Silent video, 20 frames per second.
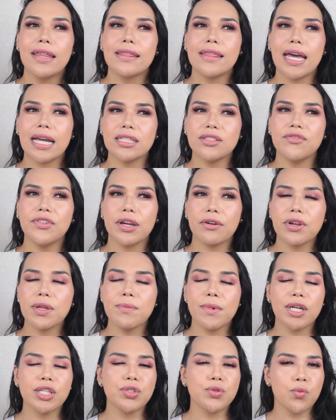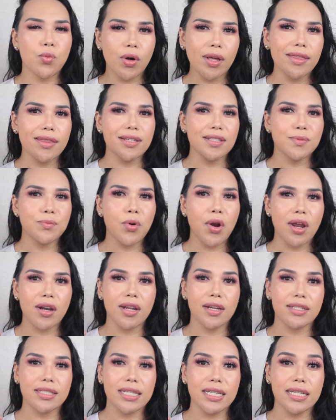that's very much what this
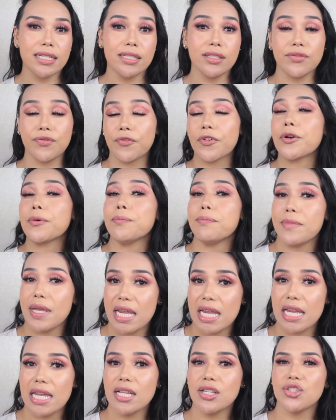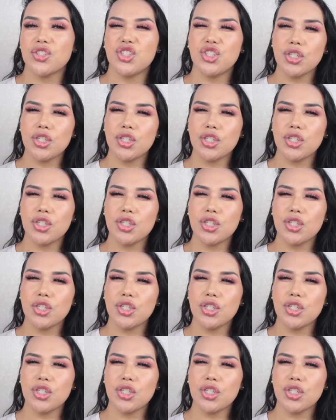product is for me.